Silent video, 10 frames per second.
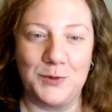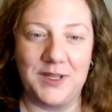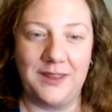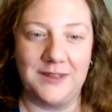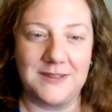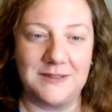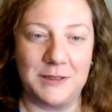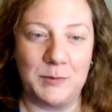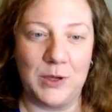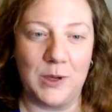with
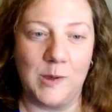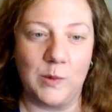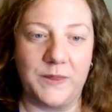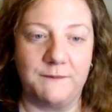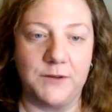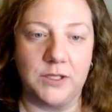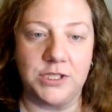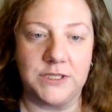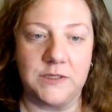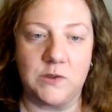StreamYard, with the
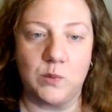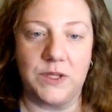functions,